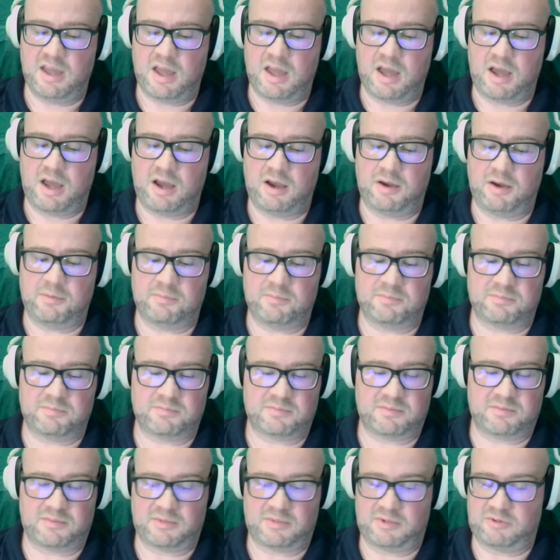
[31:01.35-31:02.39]
Um,
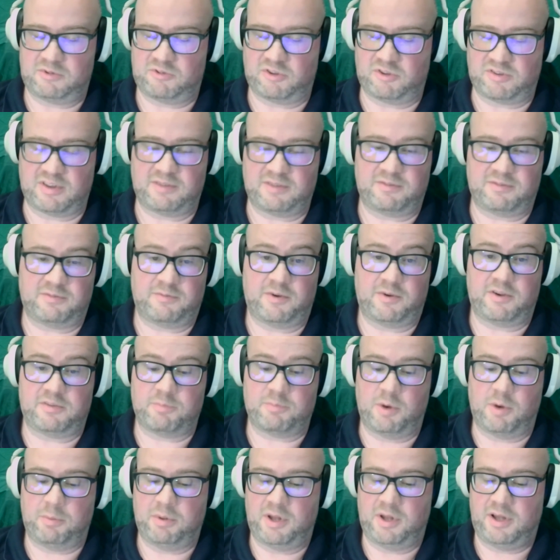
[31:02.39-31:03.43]
just a very
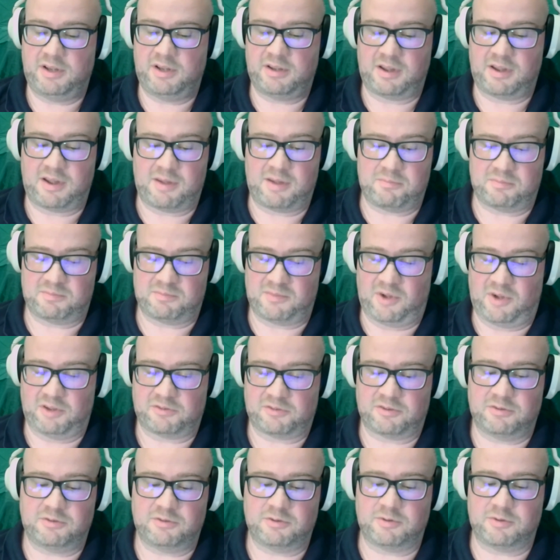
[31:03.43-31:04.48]
small plug. I'm
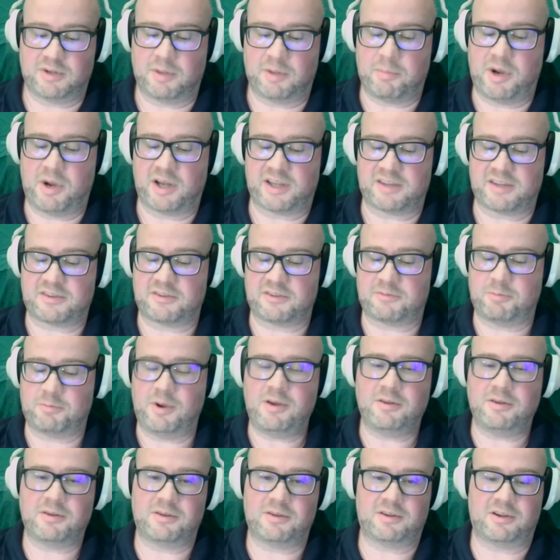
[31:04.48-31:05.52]
also doing a podcast as
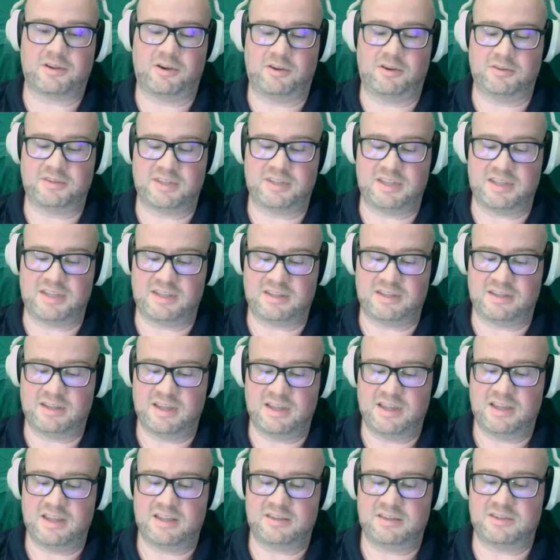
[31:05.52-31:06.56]
well called the
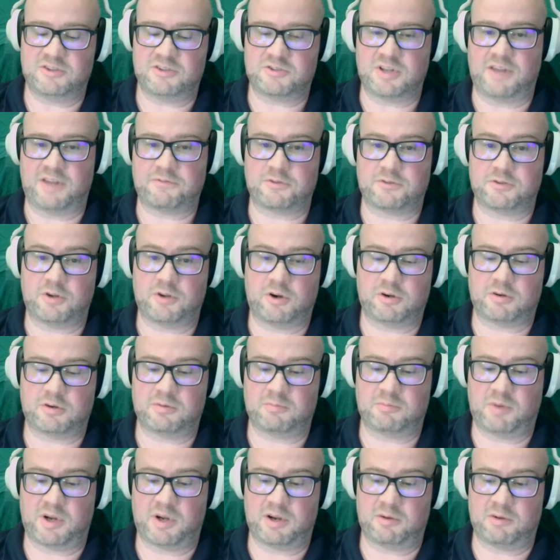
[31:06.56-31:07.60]
Digital After Dark,
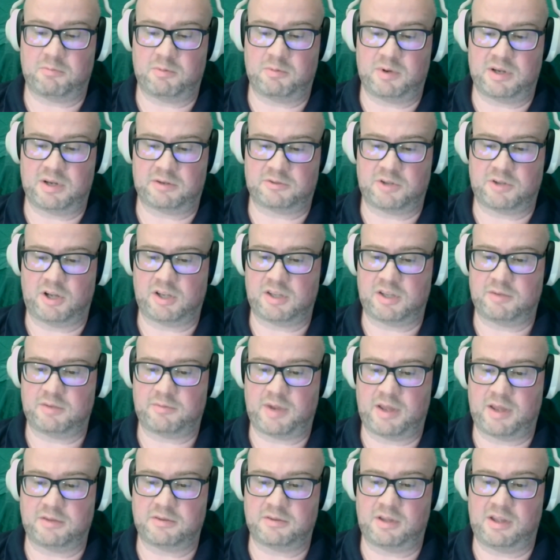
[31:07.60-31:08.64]
where we're talking
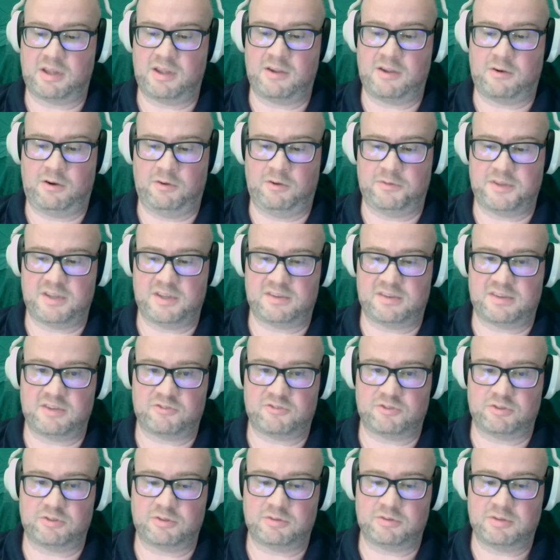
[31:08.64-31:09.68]
around all things
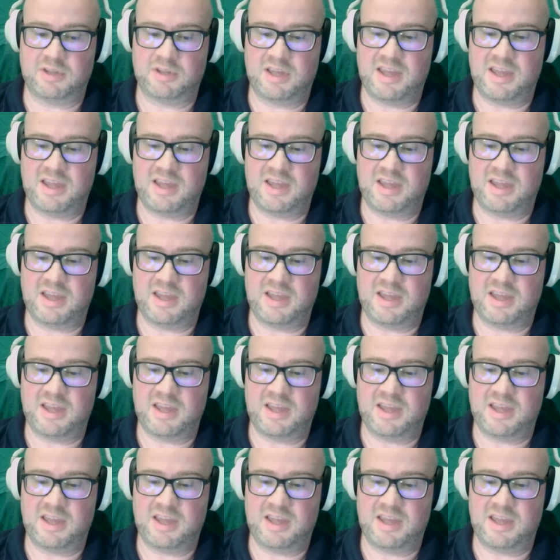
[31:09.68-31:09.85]
digital.